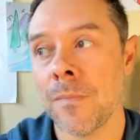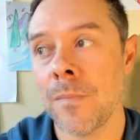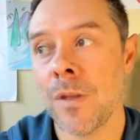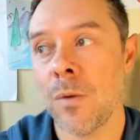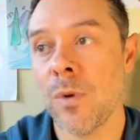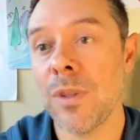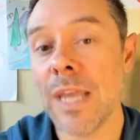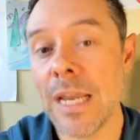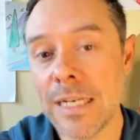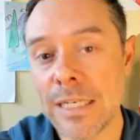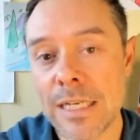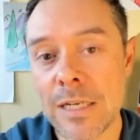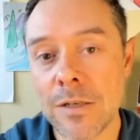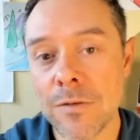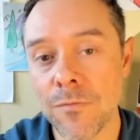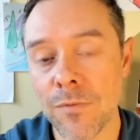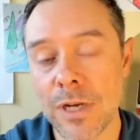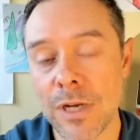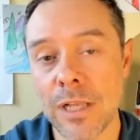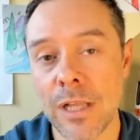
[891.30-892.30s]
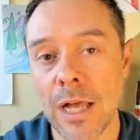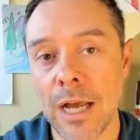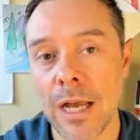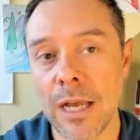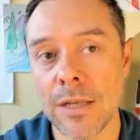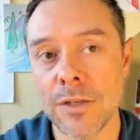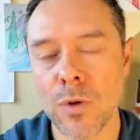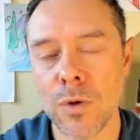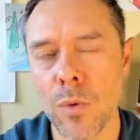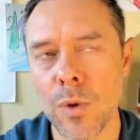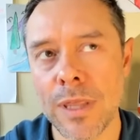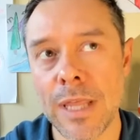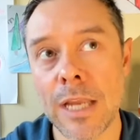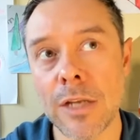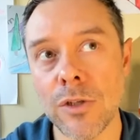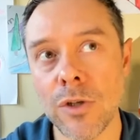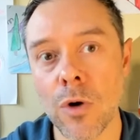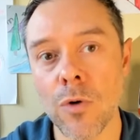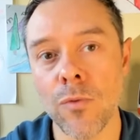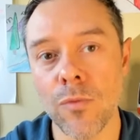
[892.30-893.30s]
What they didn't realize, or what they
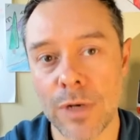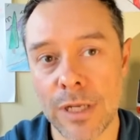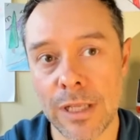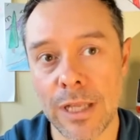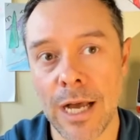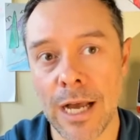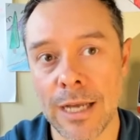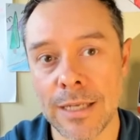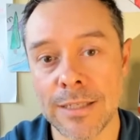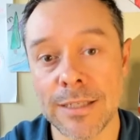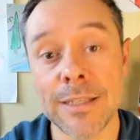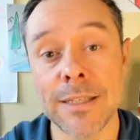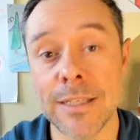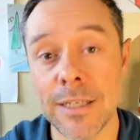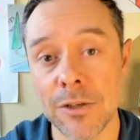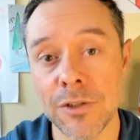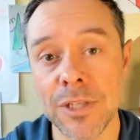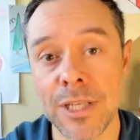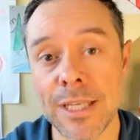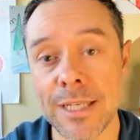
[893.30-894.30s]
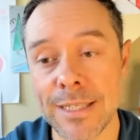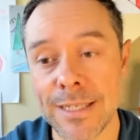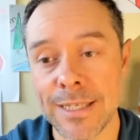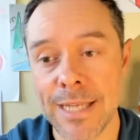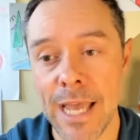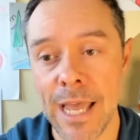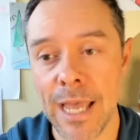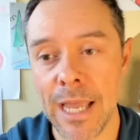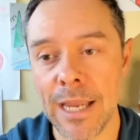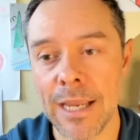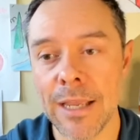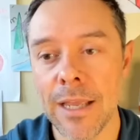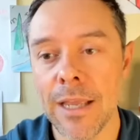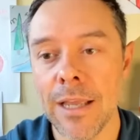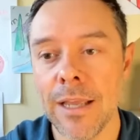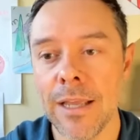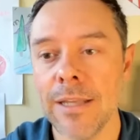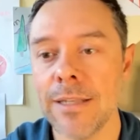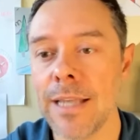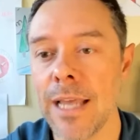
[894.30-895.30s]
don't realize still to this day,
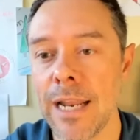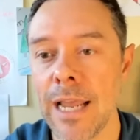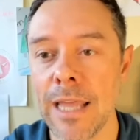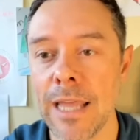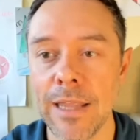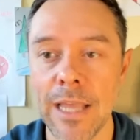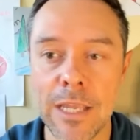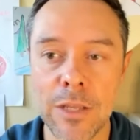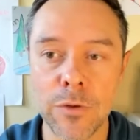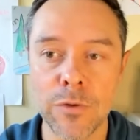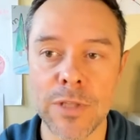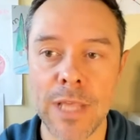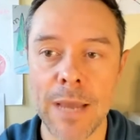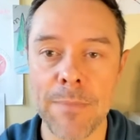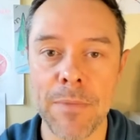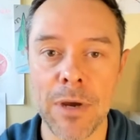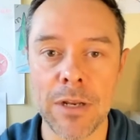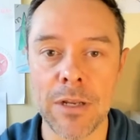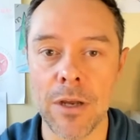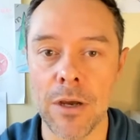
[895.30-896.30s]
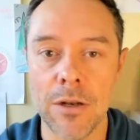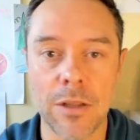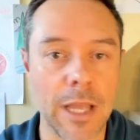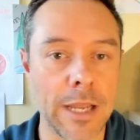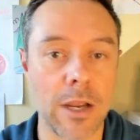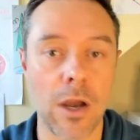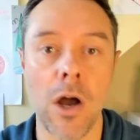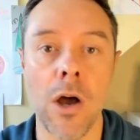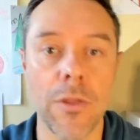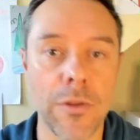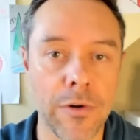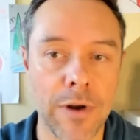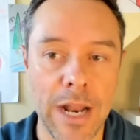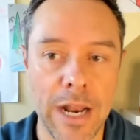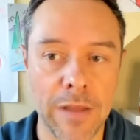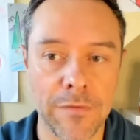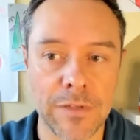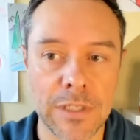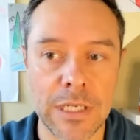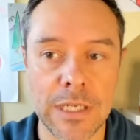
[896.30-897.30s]
is that had they used that money on like other
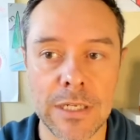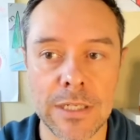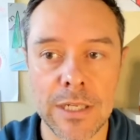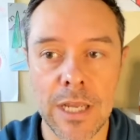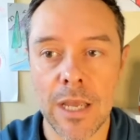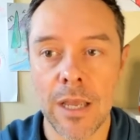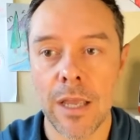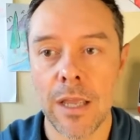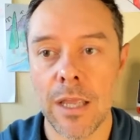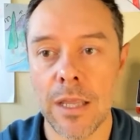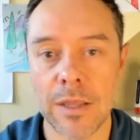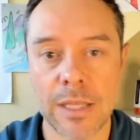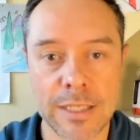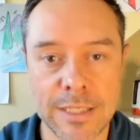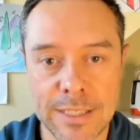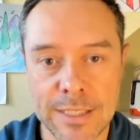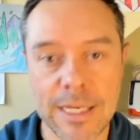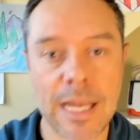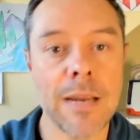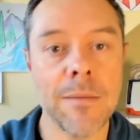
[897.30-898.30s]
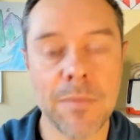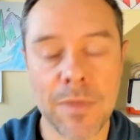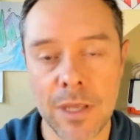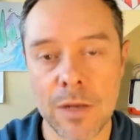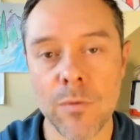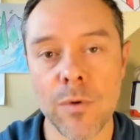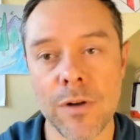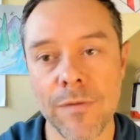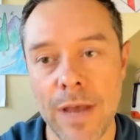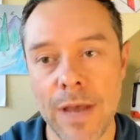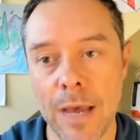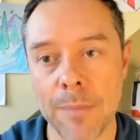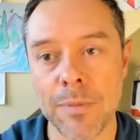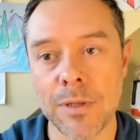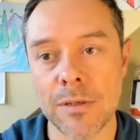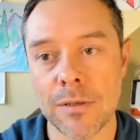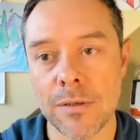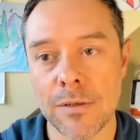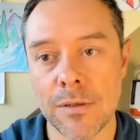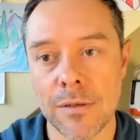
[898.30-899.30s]
NFTs, the same thing would have
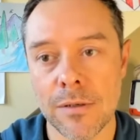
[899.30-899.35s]
happened.